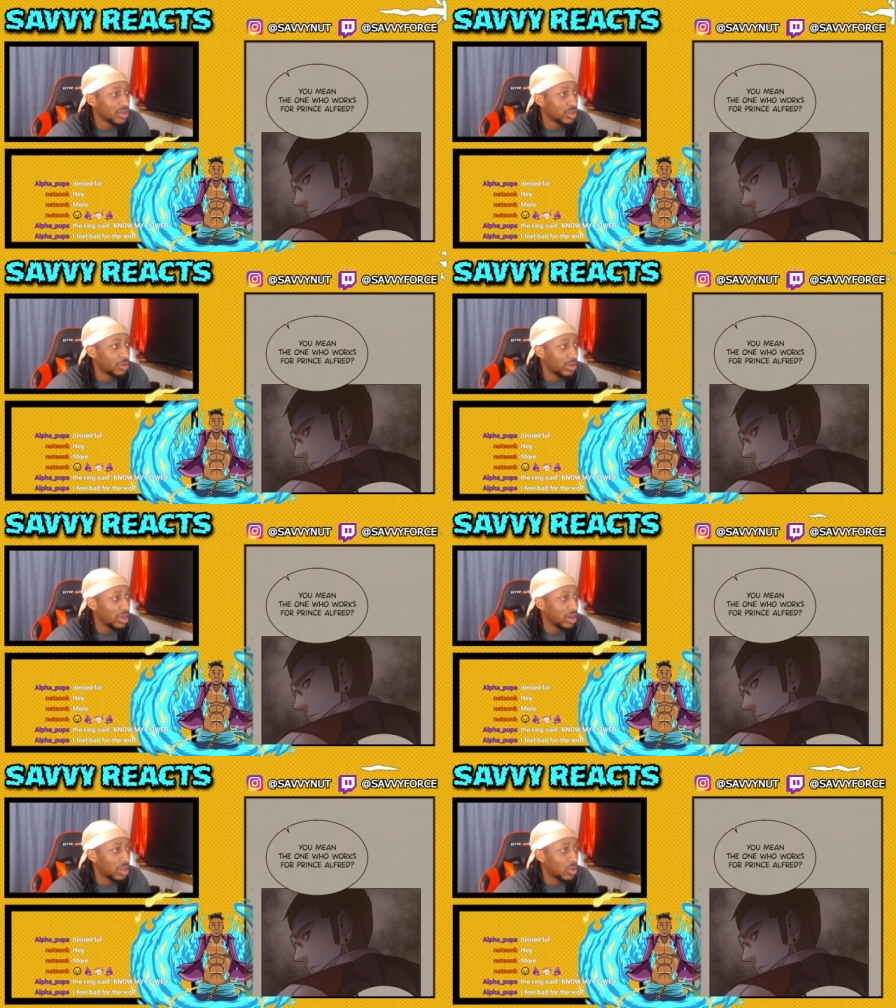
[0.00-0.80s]
You
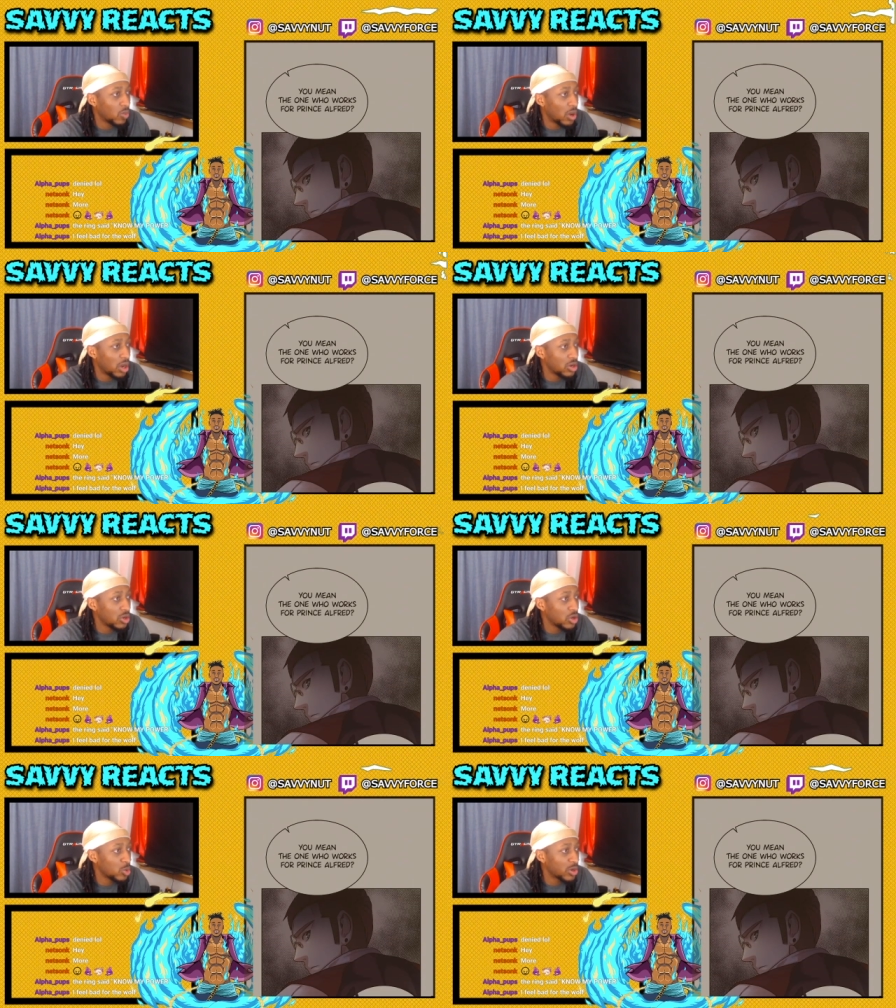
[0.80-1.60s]
mean the one
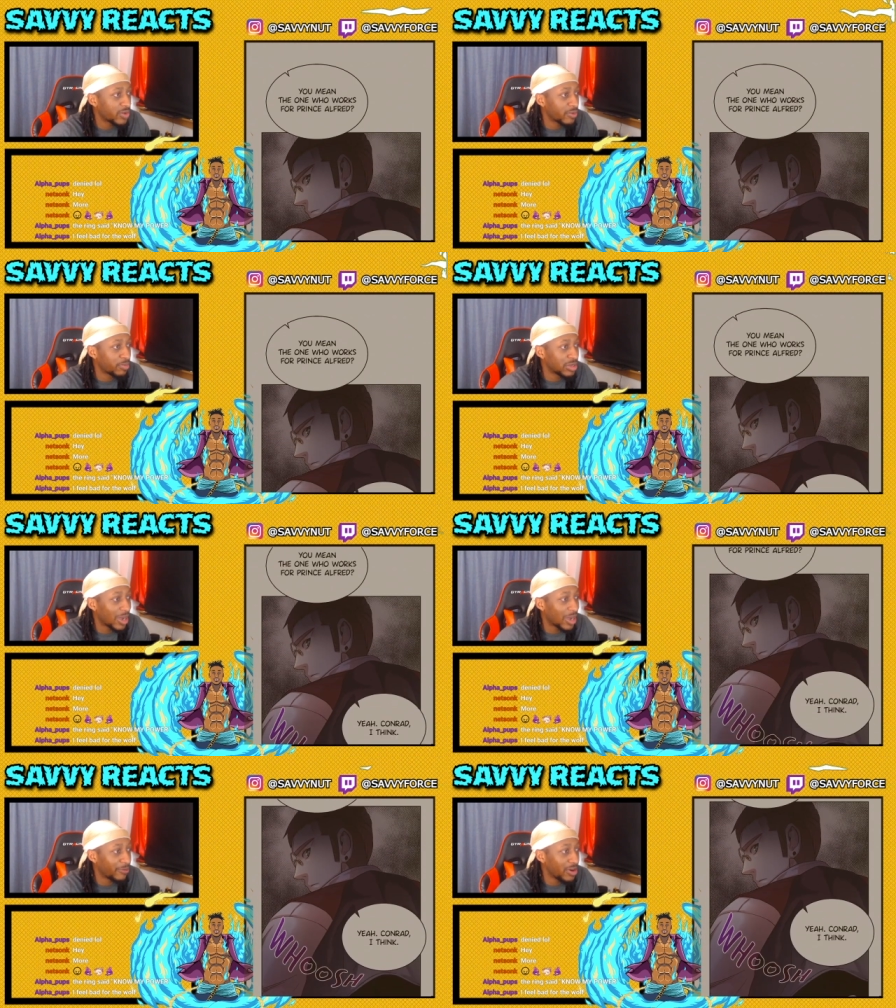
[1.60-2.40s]
who works for
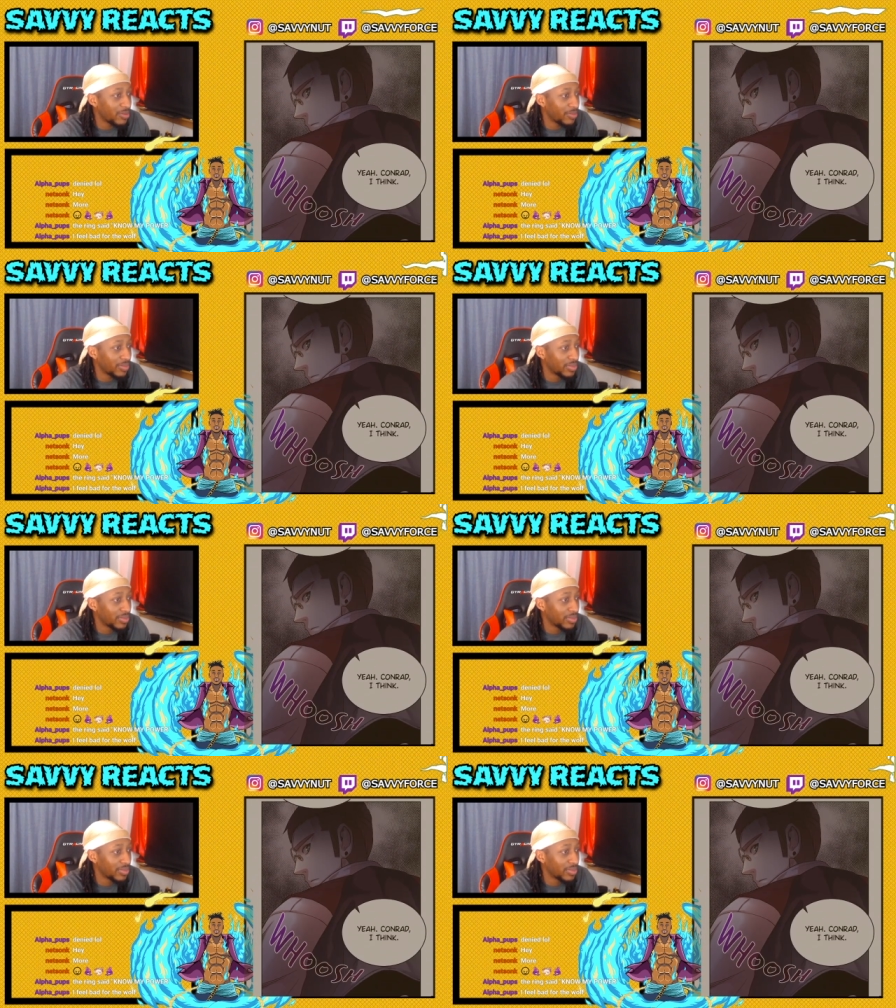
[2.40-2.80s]
Prince Alfred?